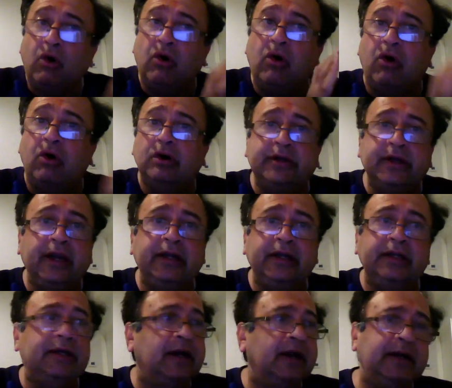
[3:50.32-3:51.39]

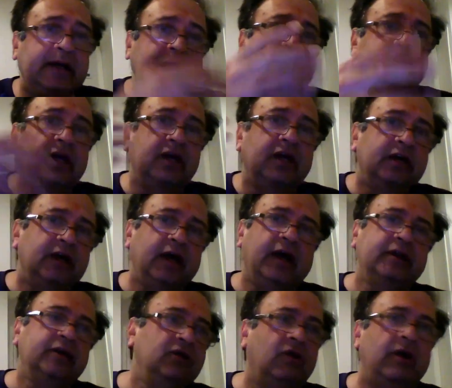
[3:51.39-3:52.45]
alternating current, as
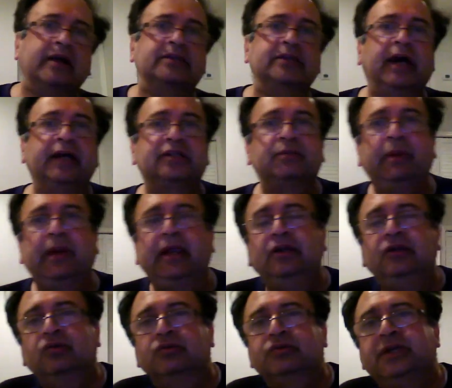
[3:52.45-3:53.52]
I explained,
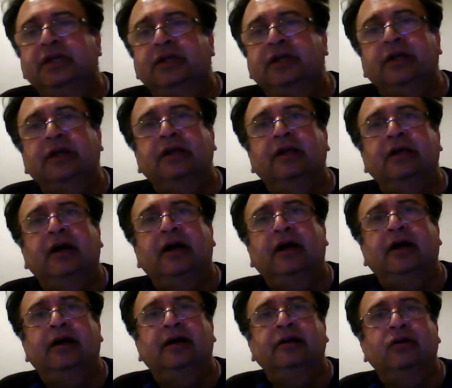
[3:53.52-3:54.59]
using
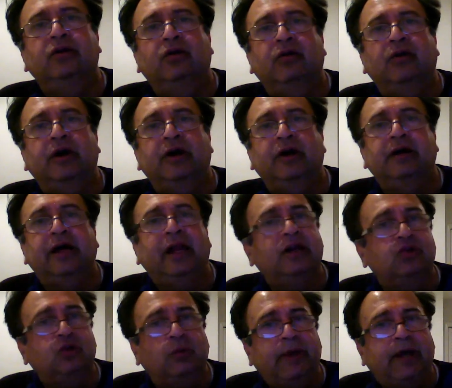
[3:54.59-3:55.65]

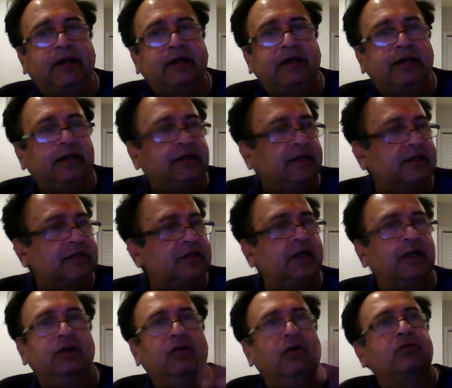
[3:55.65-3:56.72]
electromagnetic
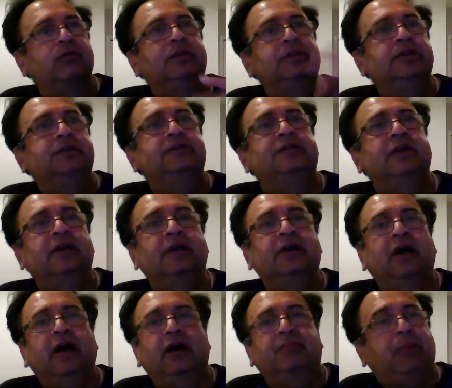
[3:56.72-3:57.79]
induction, or with these
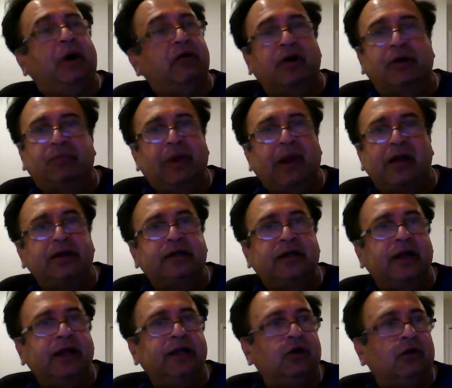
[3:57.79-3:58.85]
power plant
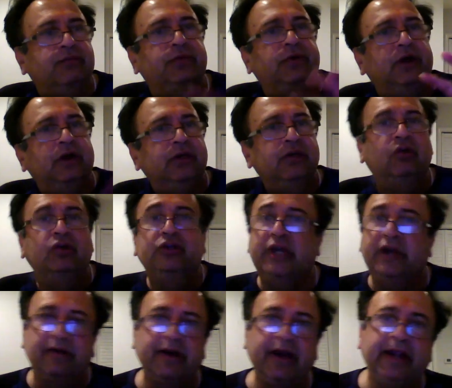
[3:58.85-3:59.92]
kind of
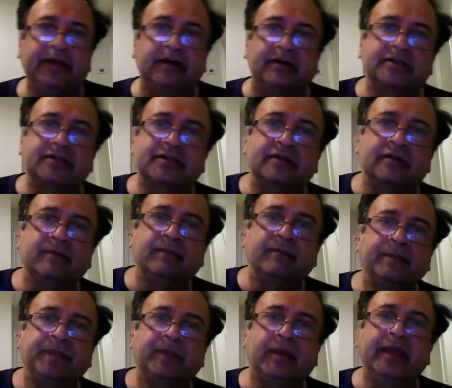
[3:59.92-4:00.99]
generators.
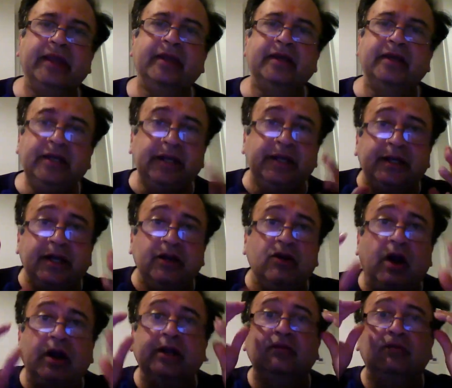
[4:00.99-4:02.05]
Okay, he did
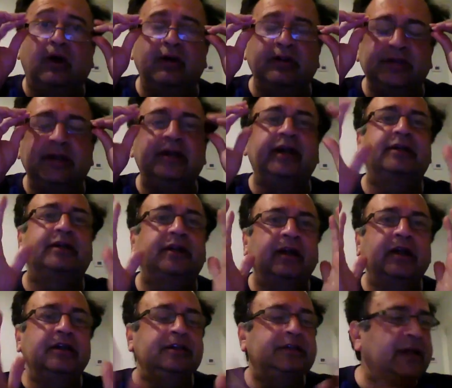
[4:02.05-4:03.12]
not involve
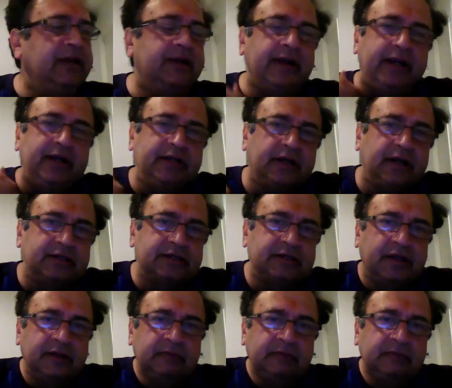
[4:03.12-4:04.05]
generators